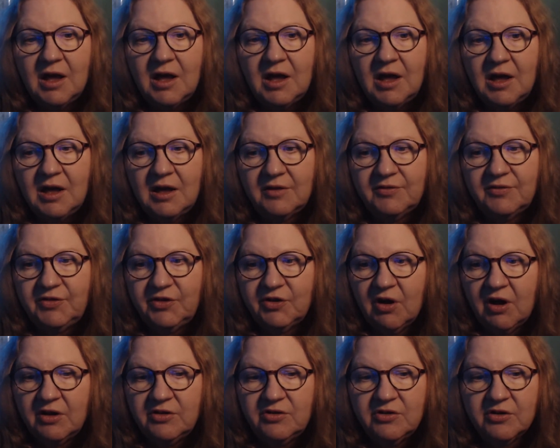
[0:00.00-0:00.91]
If
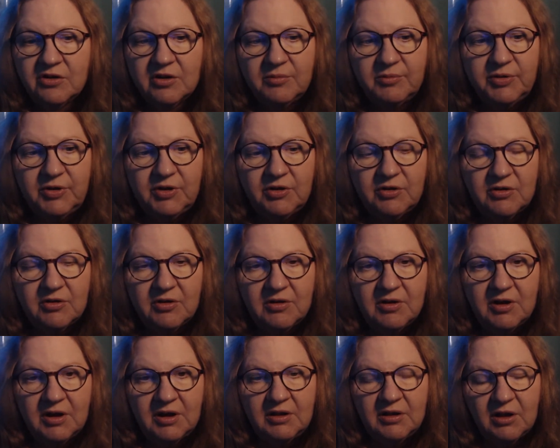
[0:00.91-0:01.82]
you're on your computer,
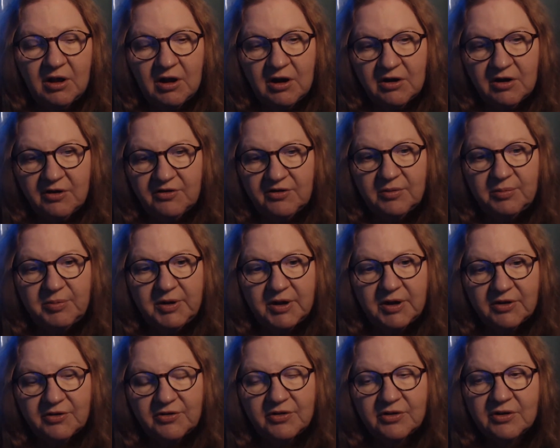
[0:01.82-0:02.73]
enlarge the
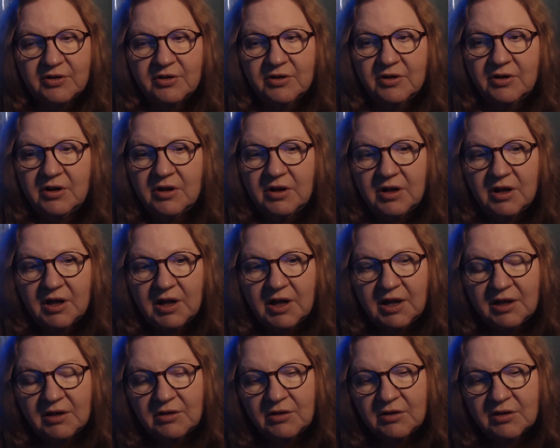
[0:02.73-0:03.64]
picture
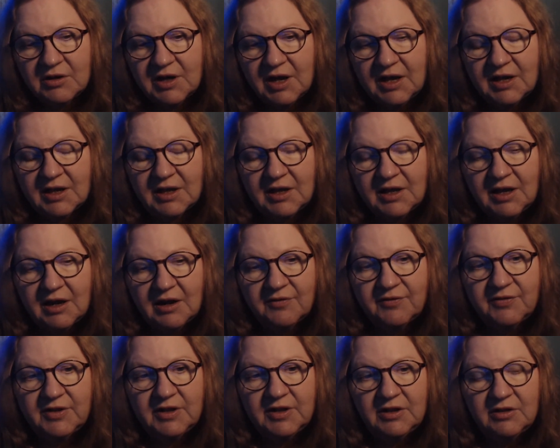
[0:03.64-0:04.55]
and look at it
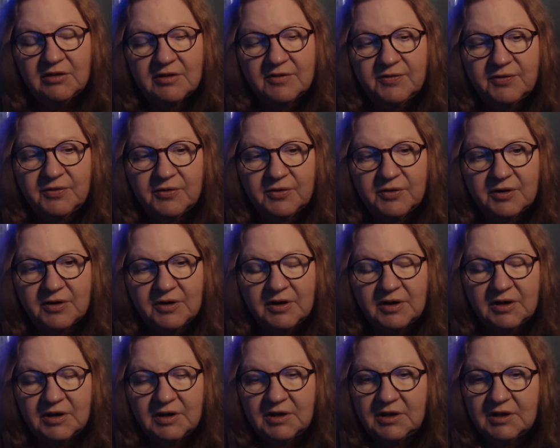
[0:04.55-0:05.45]
carefully. Look for
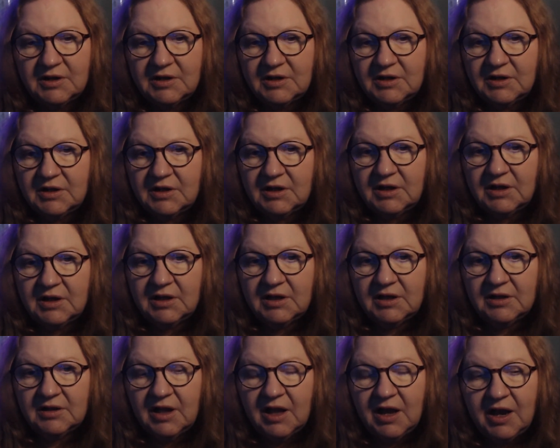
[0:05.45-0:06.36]

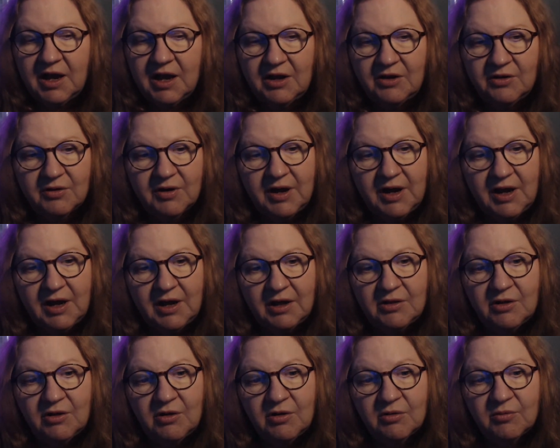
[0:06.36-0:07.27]
a line or
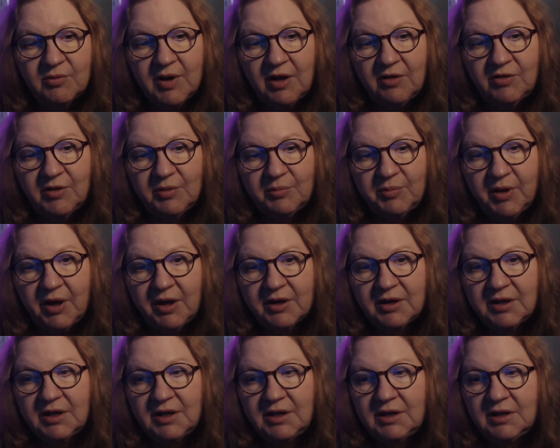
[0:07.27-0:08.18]
halo around the
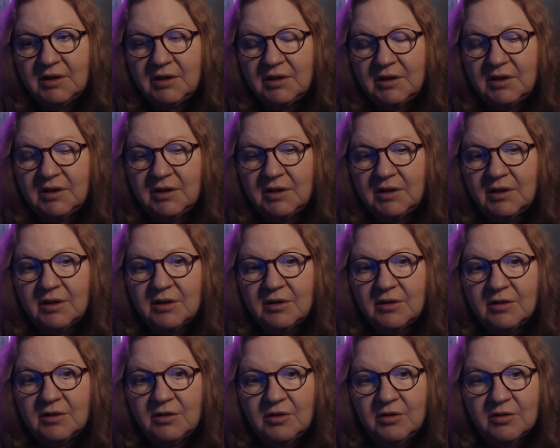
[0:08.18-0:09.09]
body.
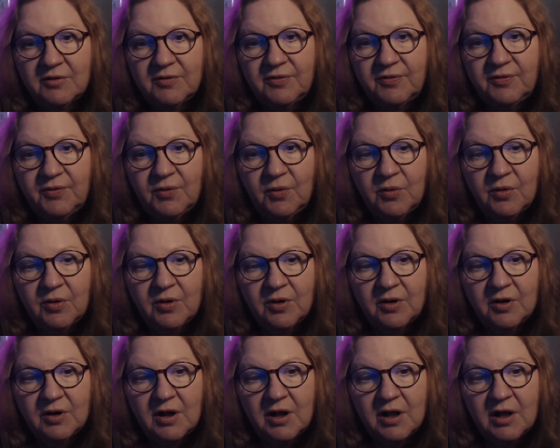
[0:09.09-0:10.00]
Look
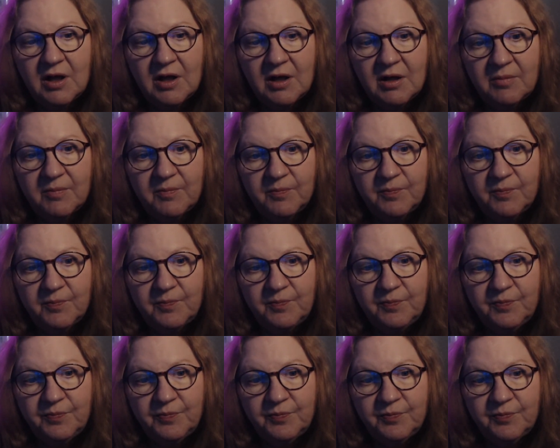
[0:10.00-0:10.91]
for
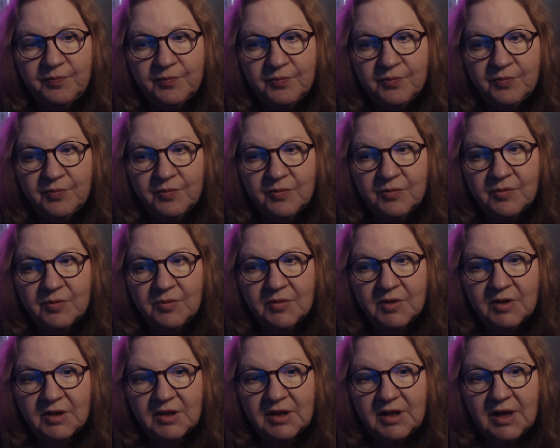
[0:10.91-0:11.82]

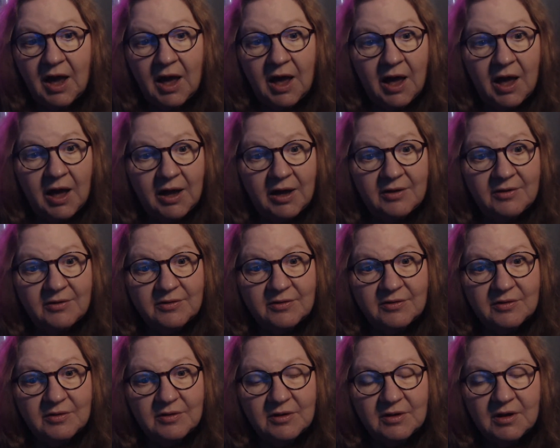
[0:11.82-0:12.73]
the
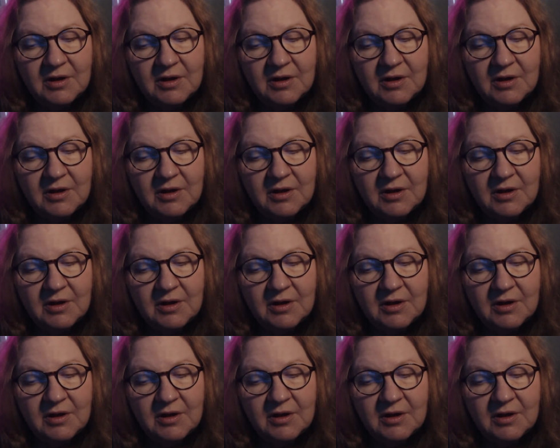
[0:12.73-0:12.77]
eyes.